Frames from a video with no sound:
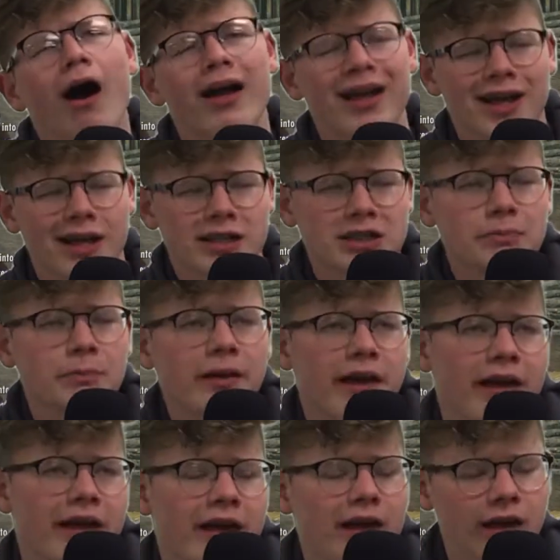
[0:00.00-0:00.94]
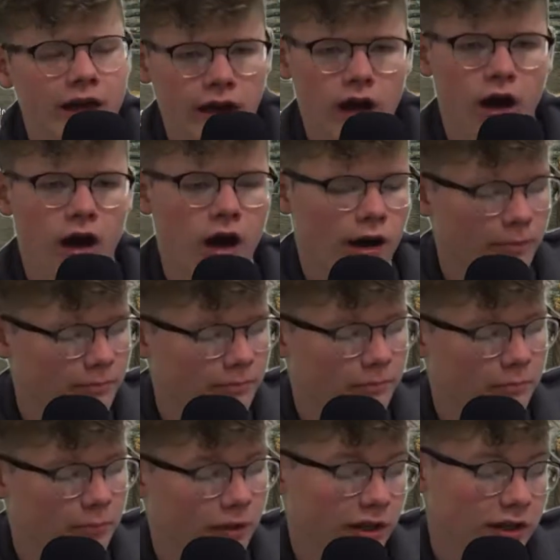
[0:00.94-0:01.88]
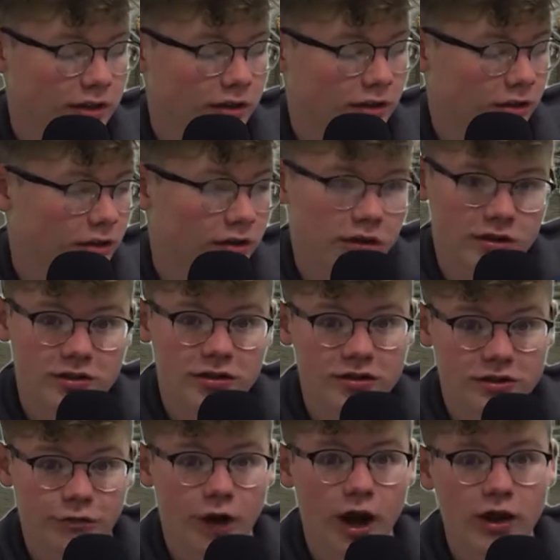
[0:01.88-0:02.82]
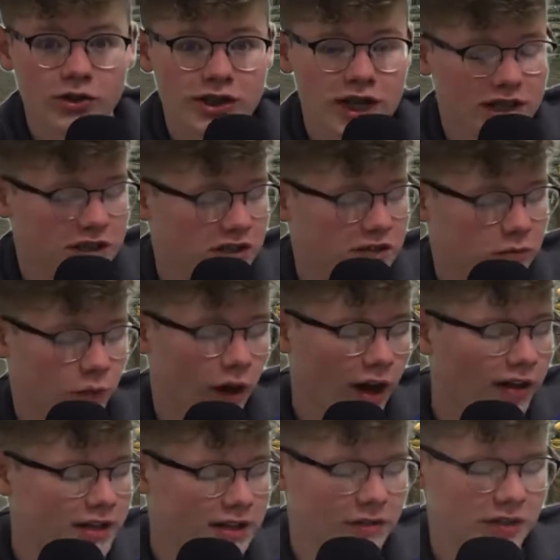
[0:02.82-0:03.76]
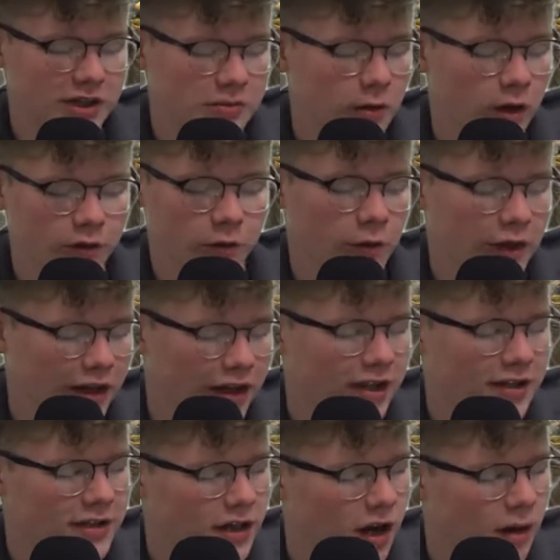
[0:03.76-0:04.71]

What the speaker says: it's big. But the file size is relatively small for what it is.